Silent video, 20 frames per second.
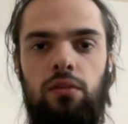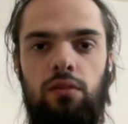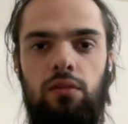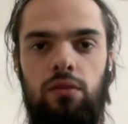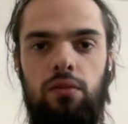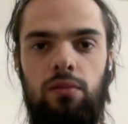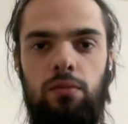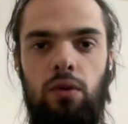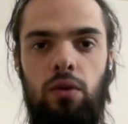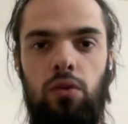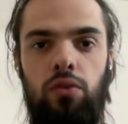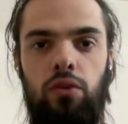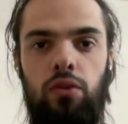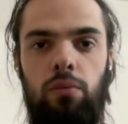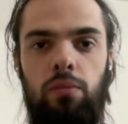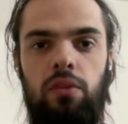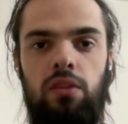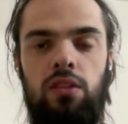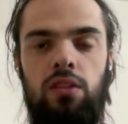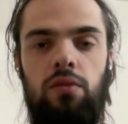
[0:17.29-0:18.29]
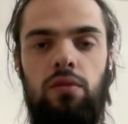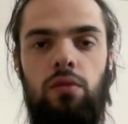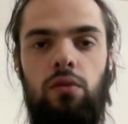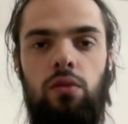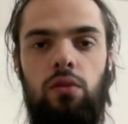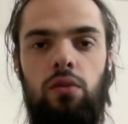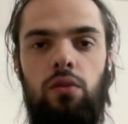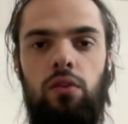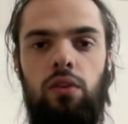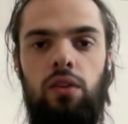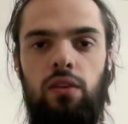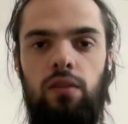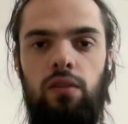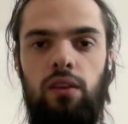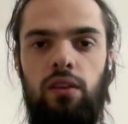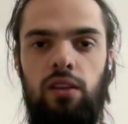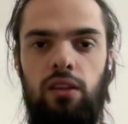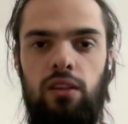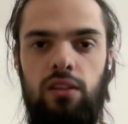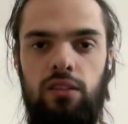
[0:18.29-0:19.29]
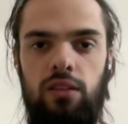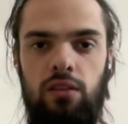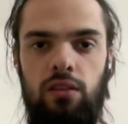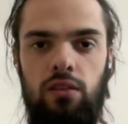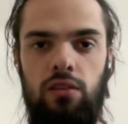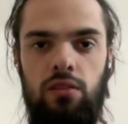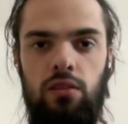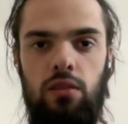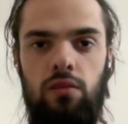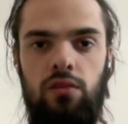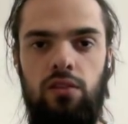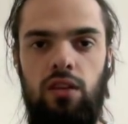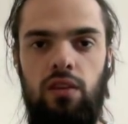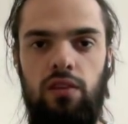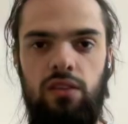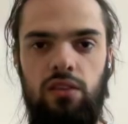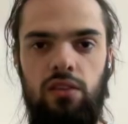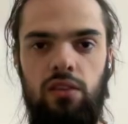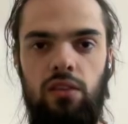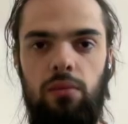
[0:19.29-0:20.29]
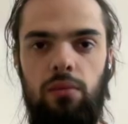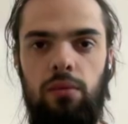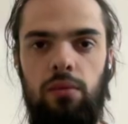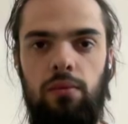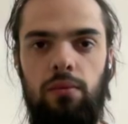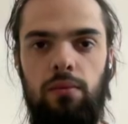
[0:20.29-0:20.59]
small topics for event listeners of JavaScript.